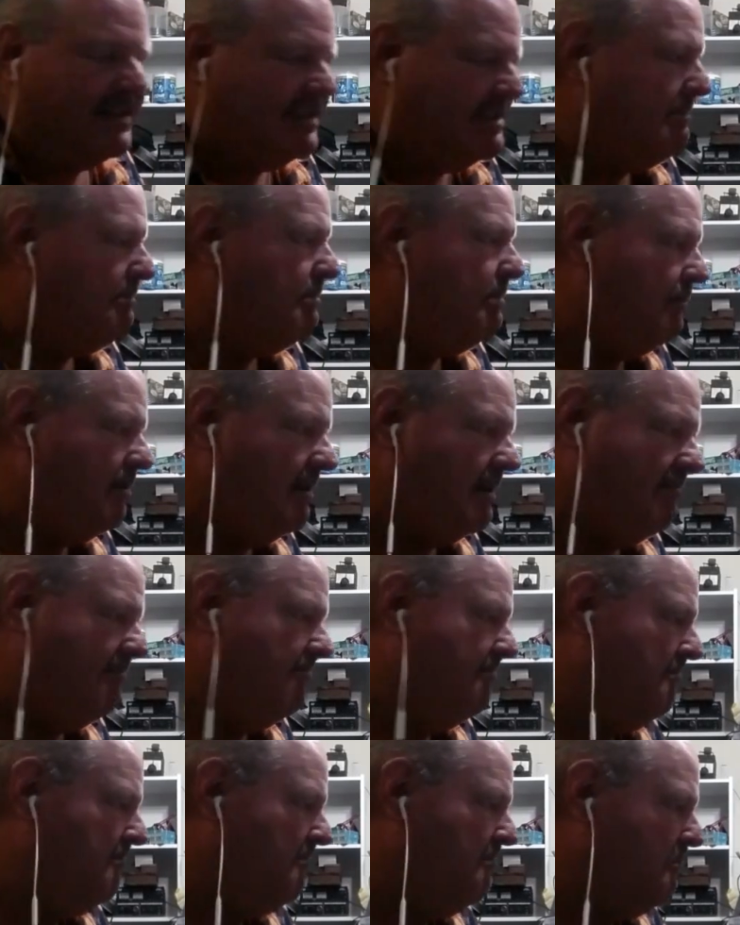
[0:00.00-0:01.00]
at some point
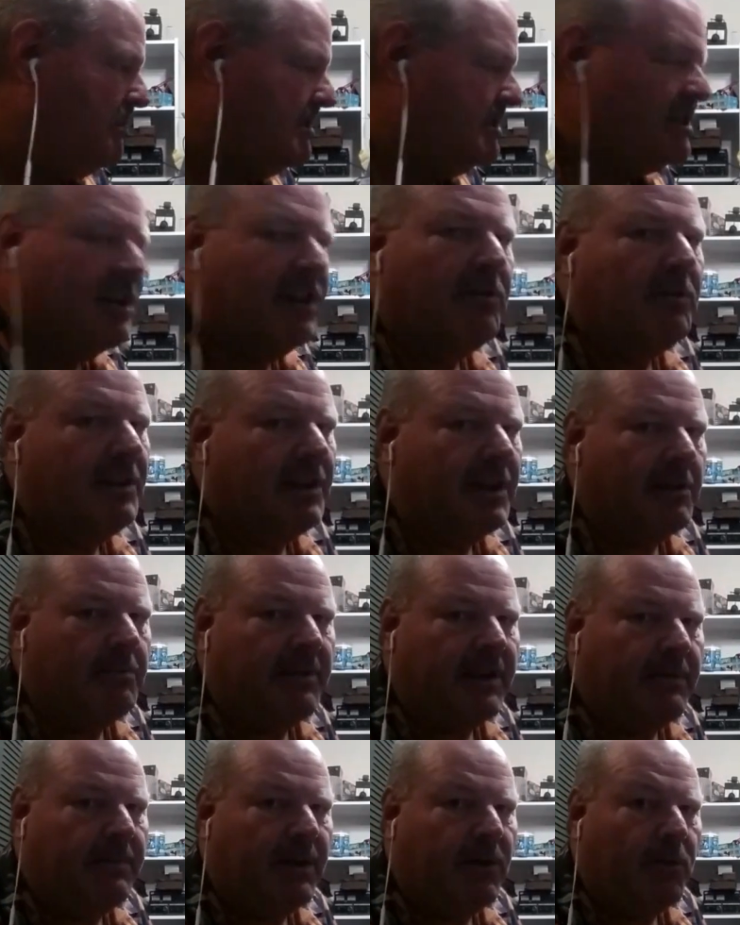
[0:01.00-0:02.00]
wants to know a little
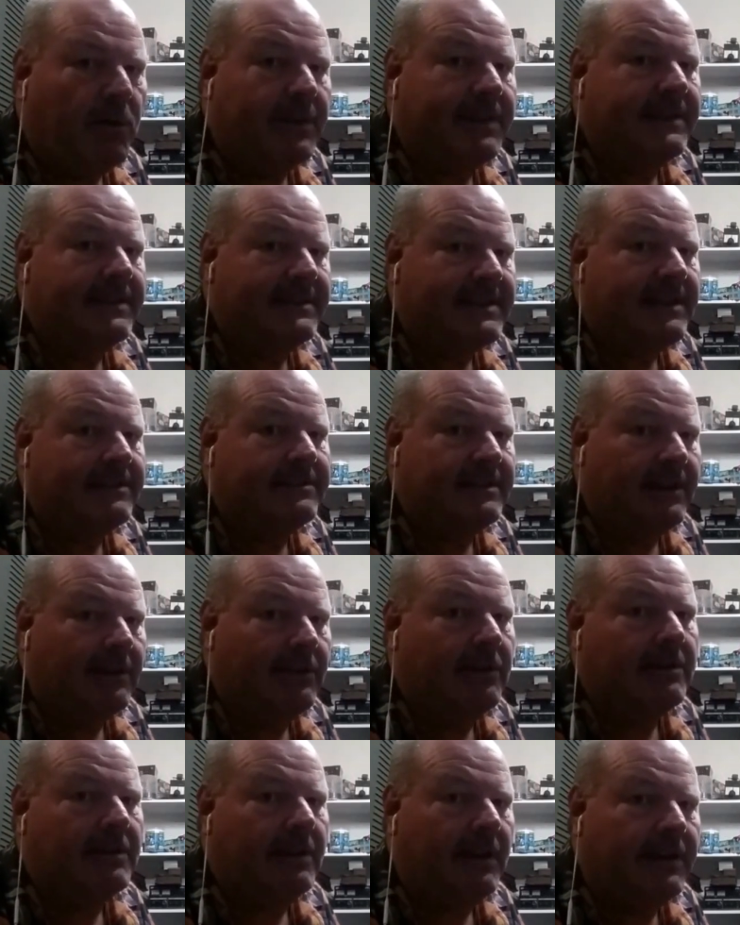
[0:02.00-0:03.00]
bit about what these actually
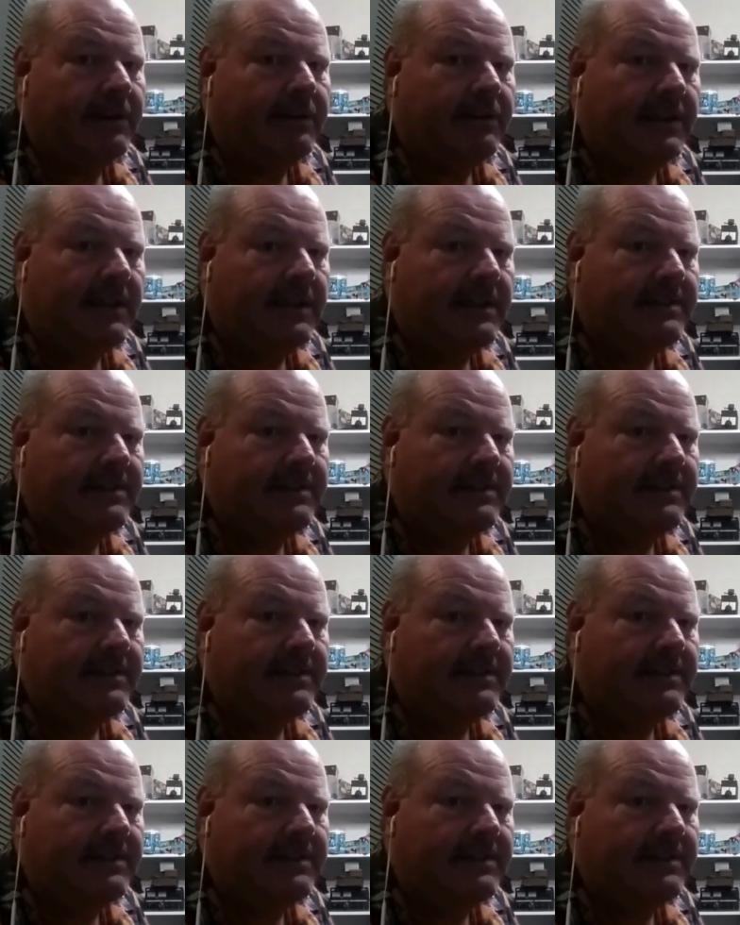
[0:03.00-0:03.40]
looked like on the